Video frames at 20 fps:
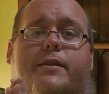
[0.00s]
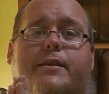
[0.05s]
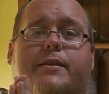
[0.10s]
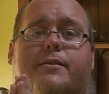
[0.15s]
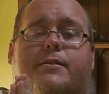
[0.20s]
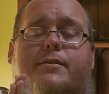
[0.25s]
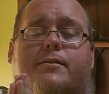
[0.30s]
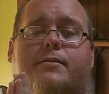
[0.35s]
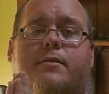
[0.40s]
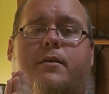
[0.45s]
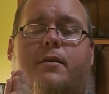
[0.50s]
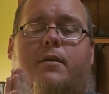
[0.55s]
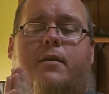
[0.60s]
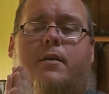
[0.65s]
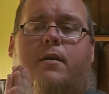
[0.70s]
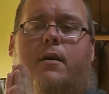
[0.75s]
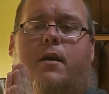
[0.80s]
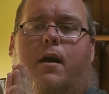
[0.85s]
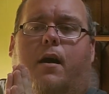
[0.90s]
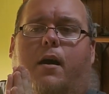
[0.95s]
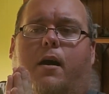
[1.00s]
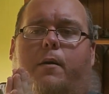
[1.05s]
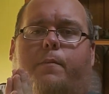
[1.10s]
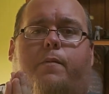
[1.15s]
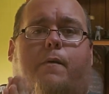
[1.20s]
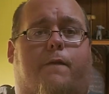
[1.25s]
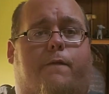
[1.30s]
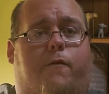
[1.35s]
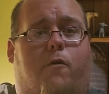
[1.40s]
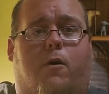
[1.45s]
its
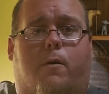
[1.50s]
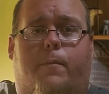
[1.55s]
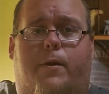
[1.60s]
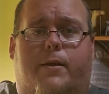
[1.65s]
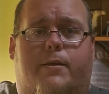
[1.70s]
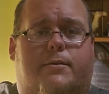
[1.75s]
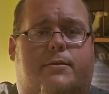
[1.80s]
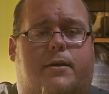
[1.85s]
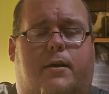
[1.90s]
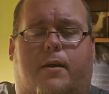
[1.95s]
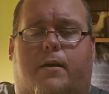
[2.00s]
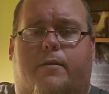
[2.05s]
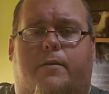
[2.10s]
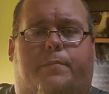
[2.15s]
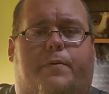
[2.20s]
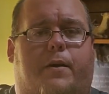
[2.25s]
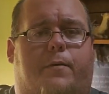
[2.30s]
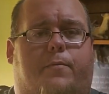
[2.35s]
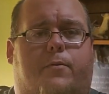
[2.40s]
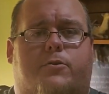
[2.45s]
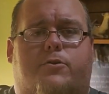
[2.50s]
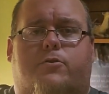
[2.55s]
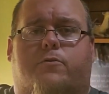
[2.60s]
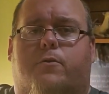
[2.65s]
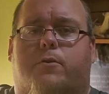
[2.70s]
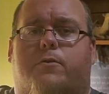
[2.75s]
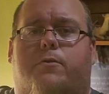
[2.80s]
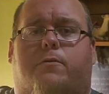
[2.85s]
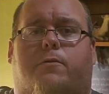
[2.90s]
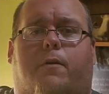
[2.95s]
performance. The peppers
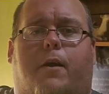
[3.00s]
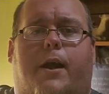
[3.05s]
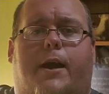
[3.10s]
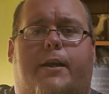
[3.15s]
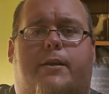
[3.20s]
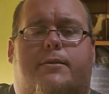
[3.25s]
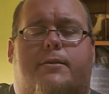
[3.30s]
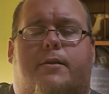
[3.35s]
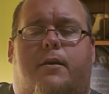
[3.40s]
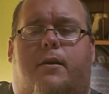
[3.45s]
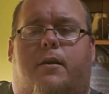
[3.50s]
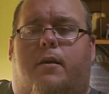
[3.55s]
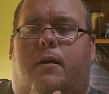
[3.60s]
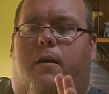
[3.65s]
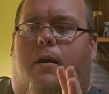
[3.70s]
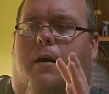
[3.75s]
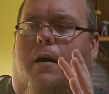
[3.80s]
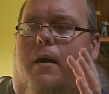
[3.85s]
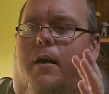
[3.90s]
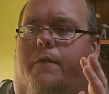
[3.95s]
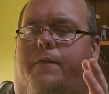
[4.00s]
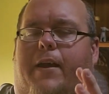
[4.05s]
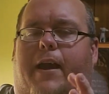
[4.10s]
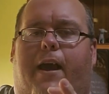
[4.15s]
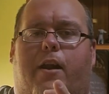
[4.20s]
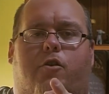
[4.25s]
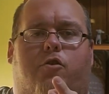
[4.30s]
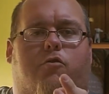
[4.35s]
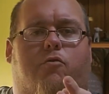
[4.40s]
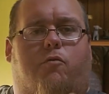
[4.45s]
grew great. They
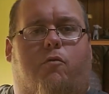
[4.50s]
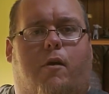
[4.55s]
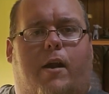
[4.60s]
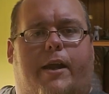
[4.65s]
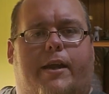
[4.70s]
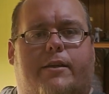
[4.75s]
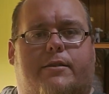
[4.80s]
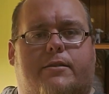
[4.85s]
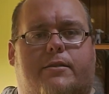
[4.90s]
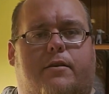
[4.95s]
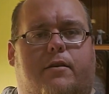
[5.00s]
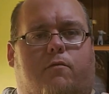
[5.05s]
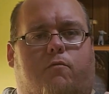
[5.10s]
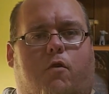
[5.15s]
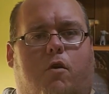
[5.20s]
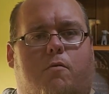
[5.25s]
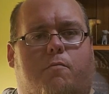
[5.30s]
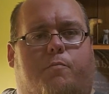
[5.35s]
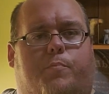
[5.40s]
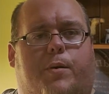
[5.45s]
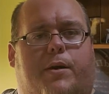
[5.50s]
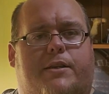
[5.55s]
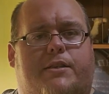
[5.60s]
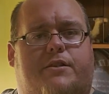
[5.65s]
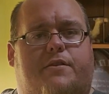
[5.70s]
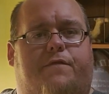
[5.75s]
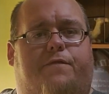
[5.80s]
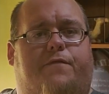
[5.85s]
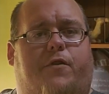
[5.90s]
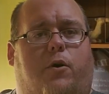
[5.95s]
had great, robust
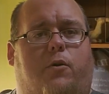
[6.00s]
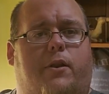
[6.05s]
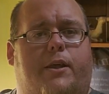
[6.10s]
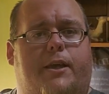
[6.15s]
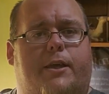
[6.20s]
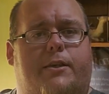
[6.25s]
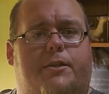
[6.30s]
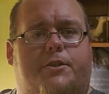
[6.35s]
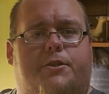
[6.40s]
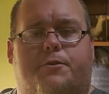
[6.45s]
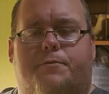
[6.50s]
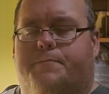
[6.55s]
foliage.